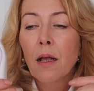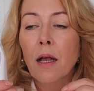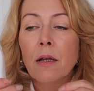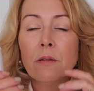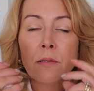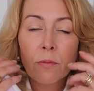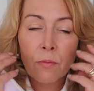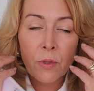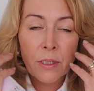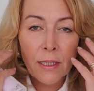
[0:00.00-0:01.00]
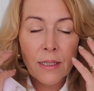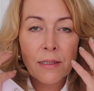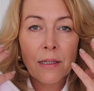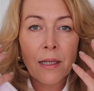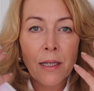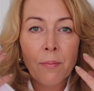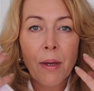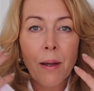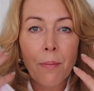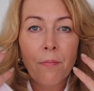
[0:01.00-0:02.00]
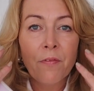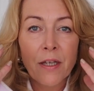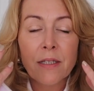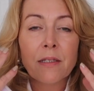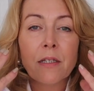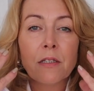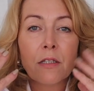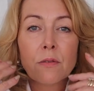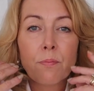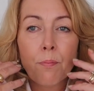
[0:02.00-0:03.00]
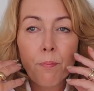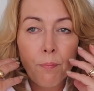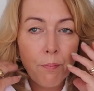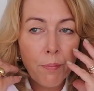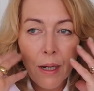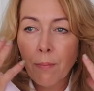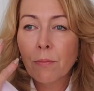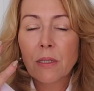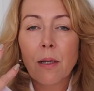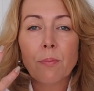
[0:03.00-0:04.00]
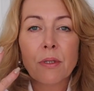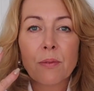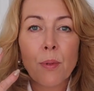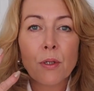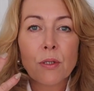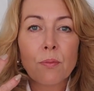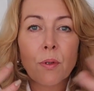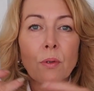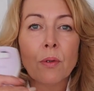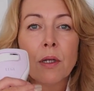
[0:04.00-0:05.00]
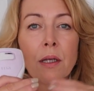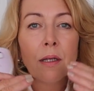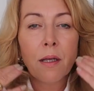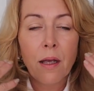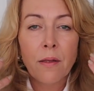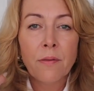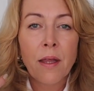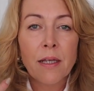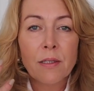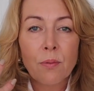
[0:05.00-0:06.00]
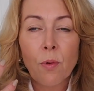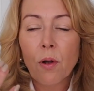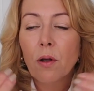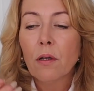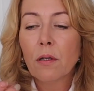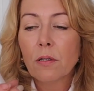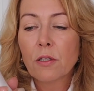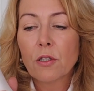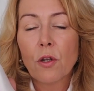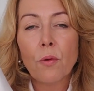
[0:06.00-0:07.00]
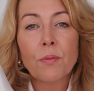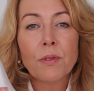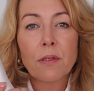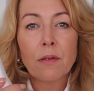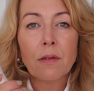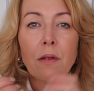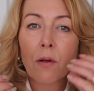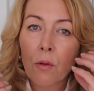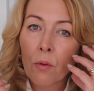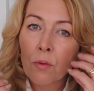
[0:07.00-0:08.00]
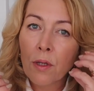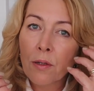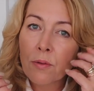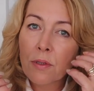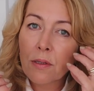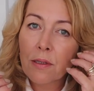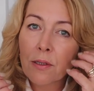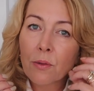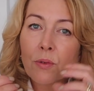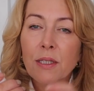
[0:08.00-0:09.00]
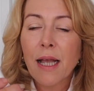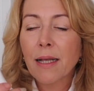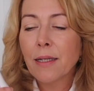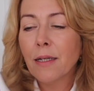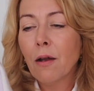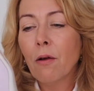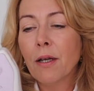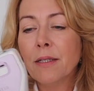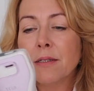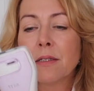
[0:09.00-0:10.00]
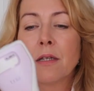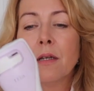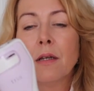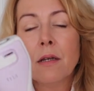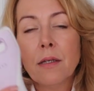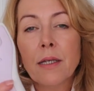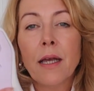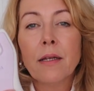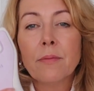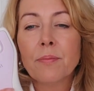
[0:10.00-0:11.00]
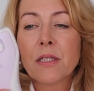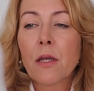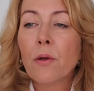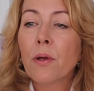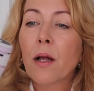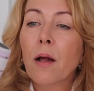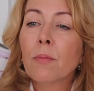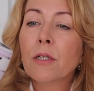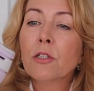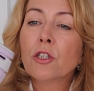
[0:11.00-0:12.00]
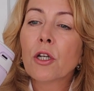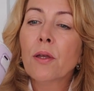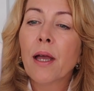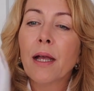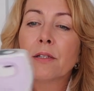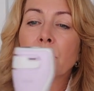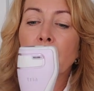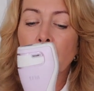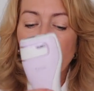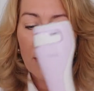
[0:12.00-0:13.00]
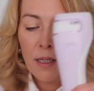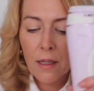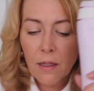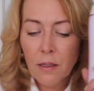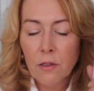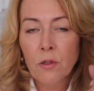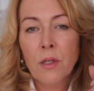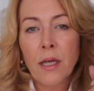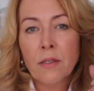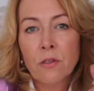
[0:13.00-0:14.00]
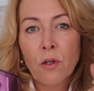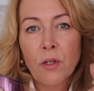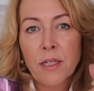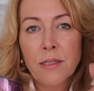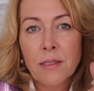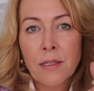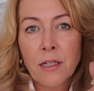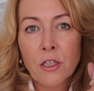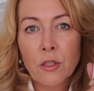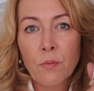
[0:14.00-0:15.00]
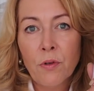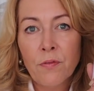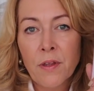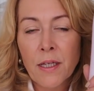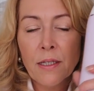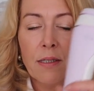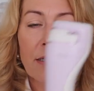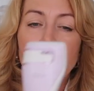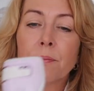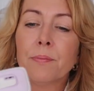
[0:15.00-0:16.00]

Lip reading: and we need to keep our faces as plumped up as possible, and that's what stops all those little saggy lines. Yeah, so I'm going to show you how to use it. You get a docking station with this.